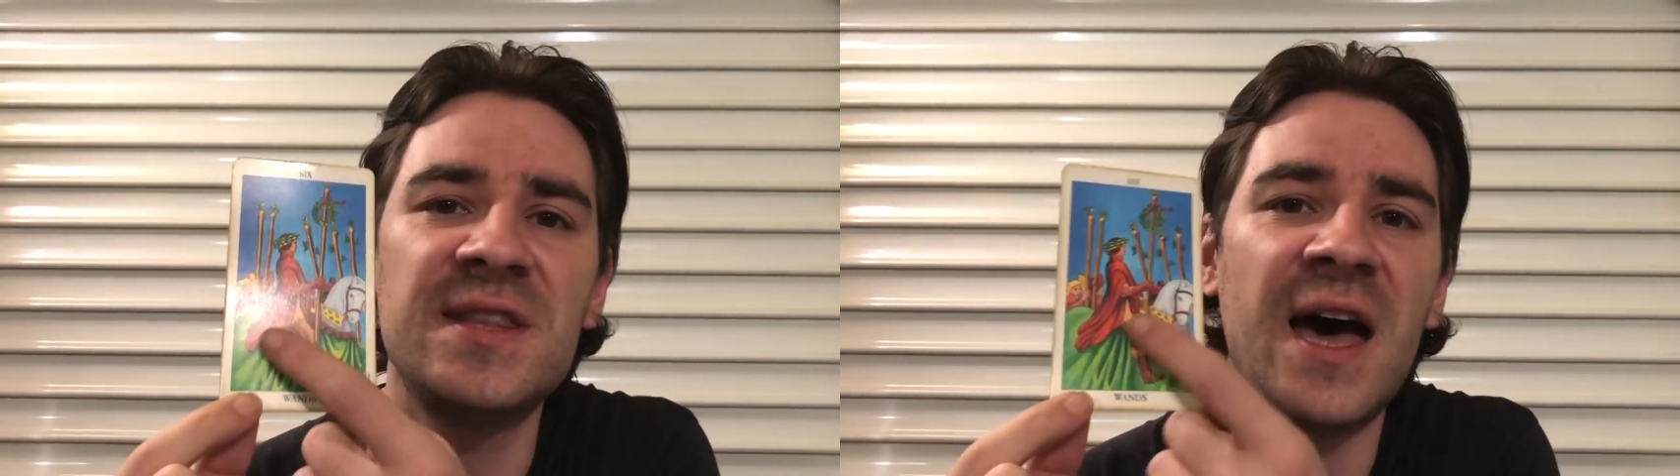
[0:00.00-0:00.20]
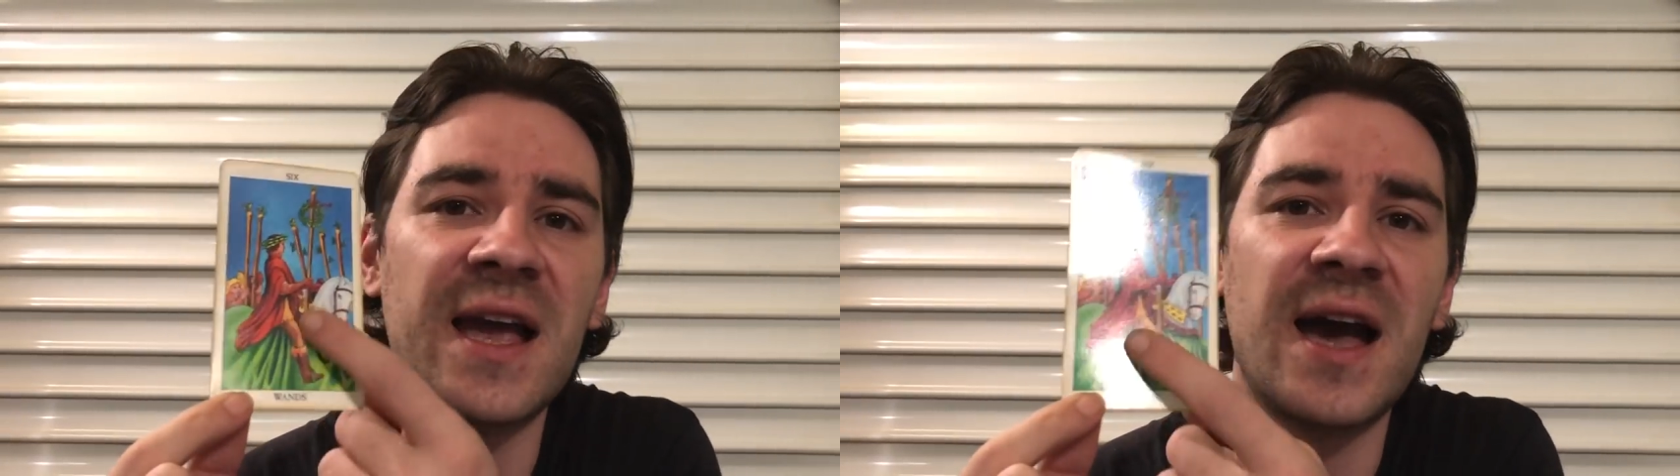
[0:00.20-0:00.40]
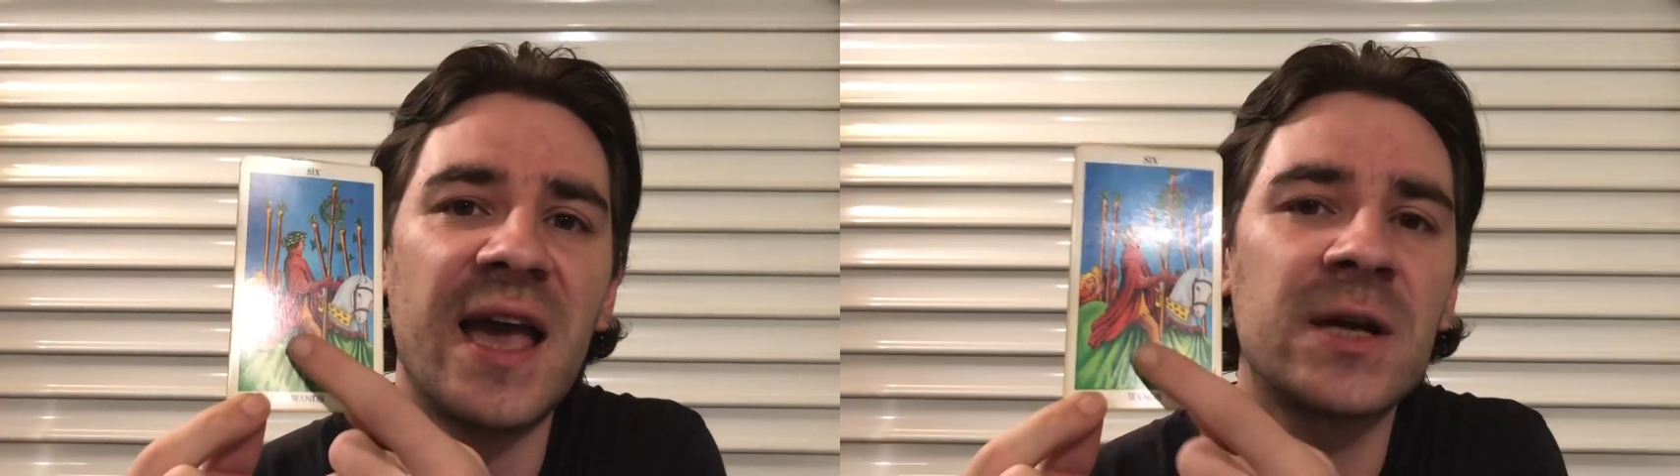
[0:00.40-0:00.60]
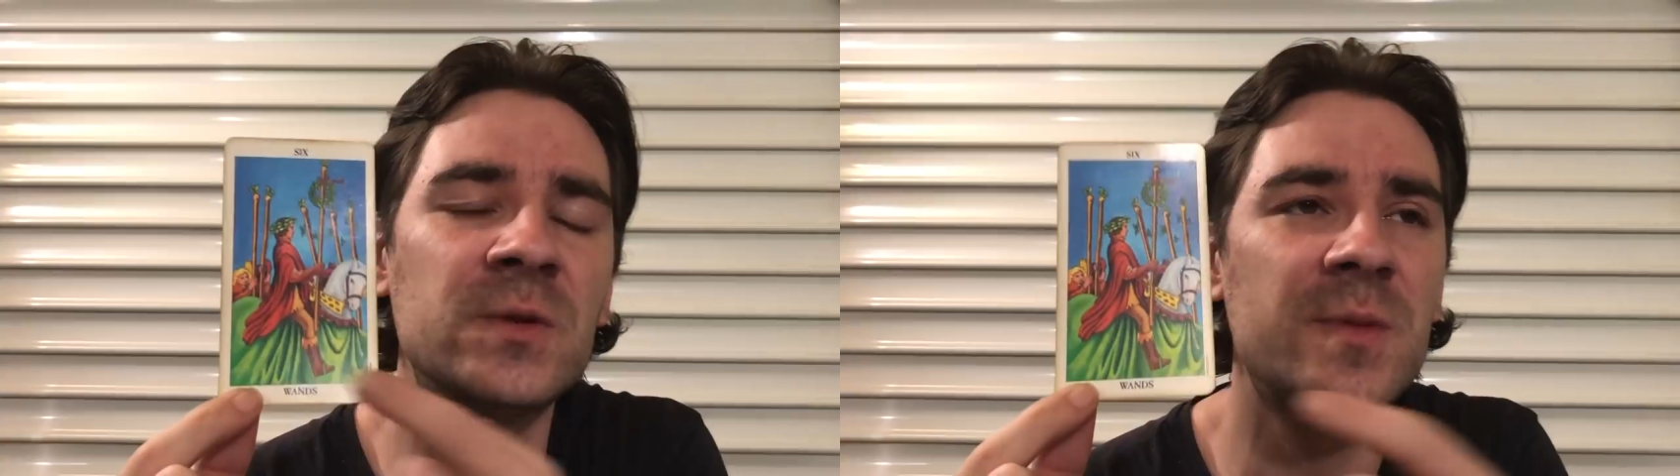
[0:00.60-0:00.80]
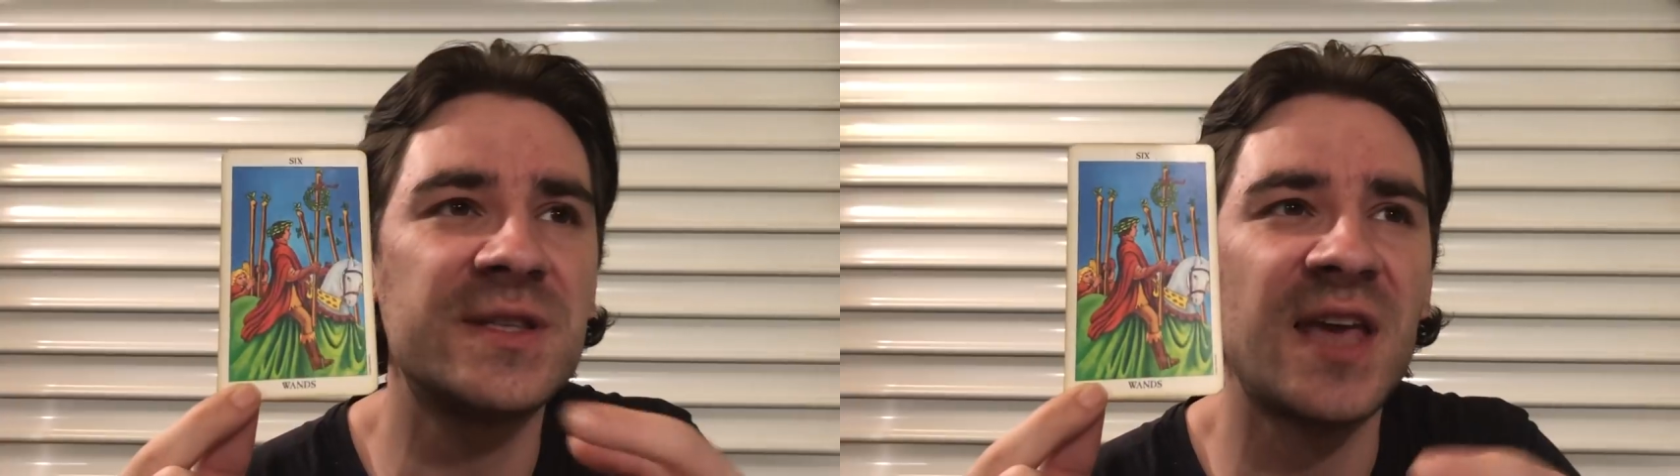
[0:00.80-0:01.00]
that guy
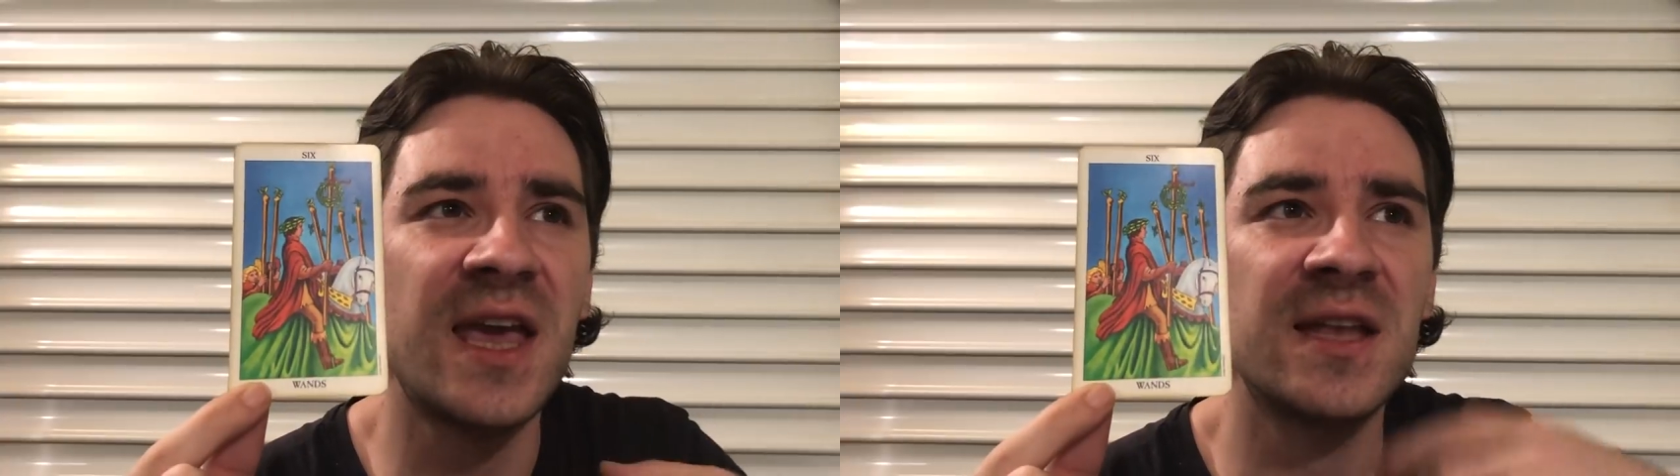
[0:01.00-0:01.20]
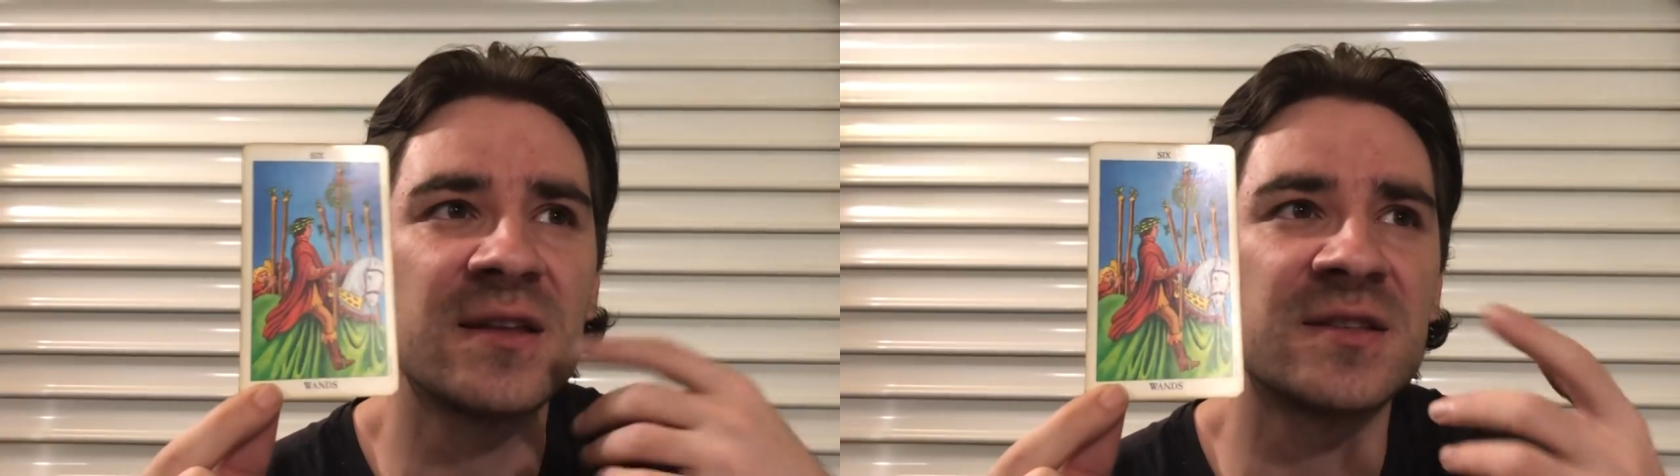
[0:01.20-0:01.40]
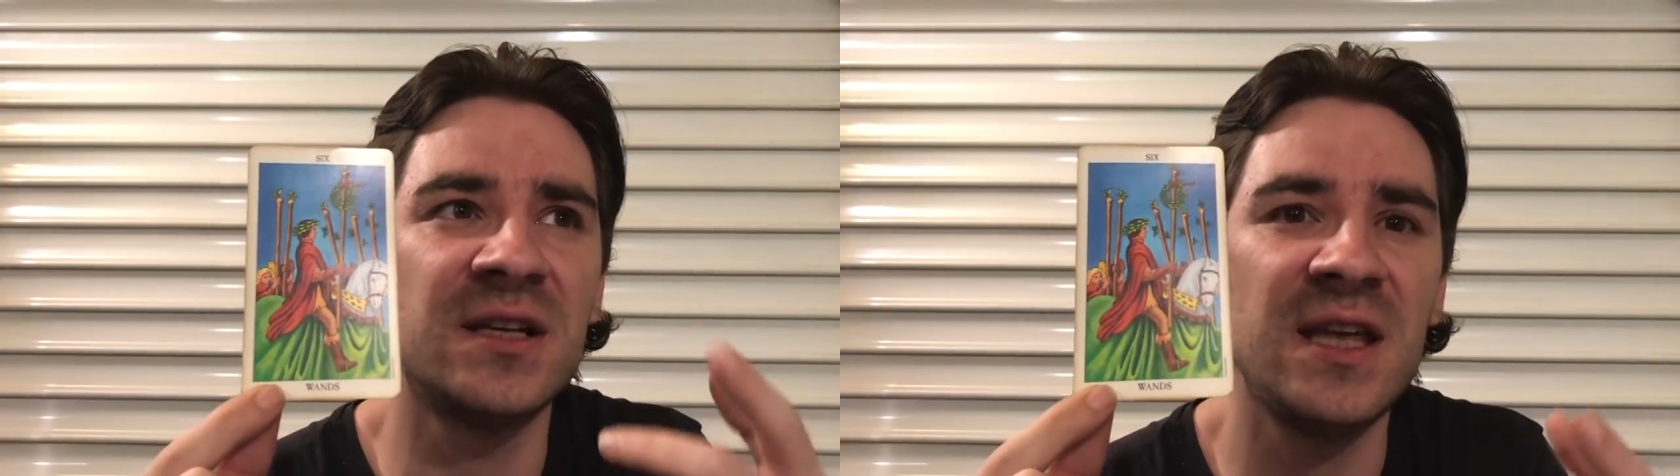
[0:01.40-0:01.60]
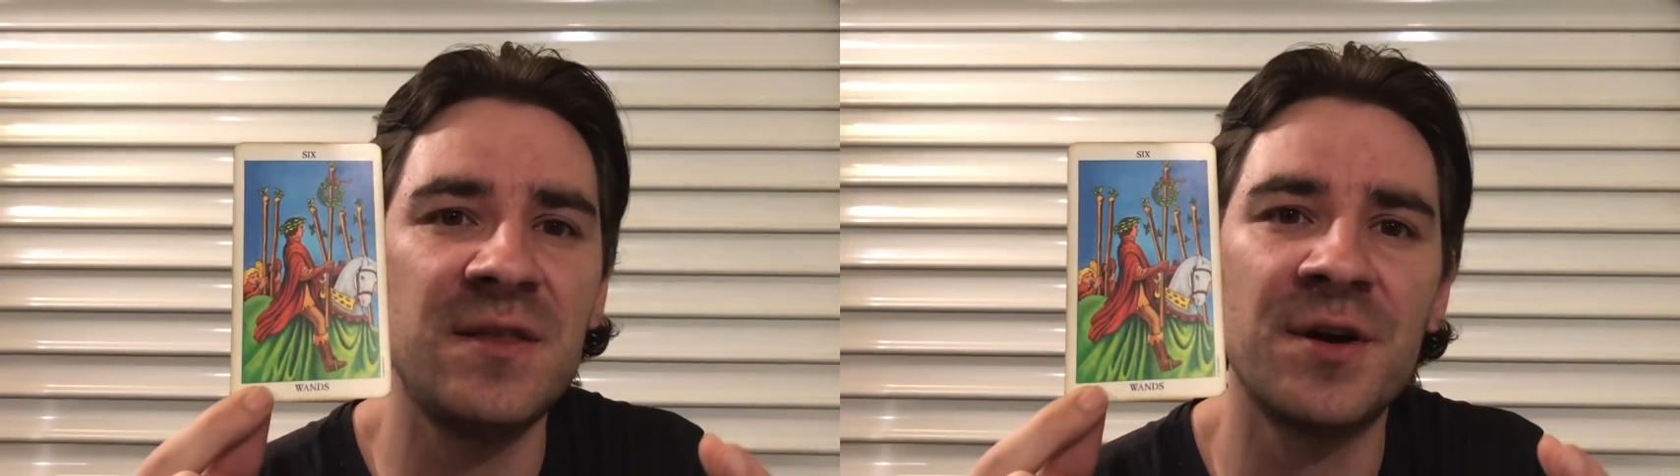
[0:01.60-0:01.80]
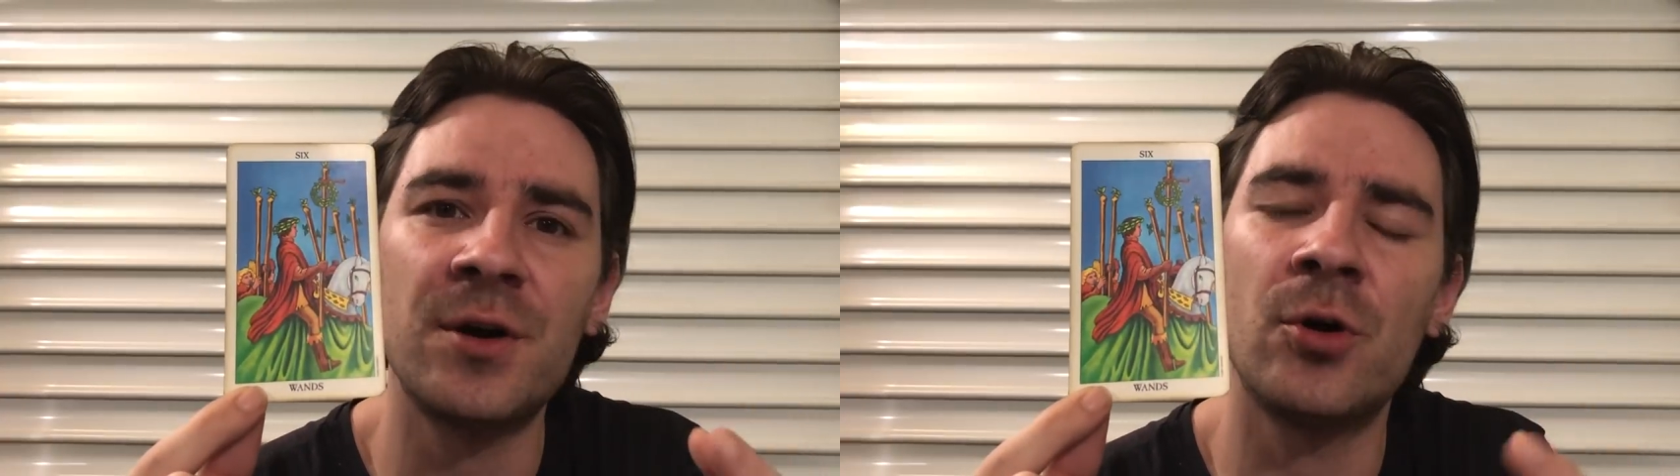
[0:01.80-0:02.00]
could be taken as a leader,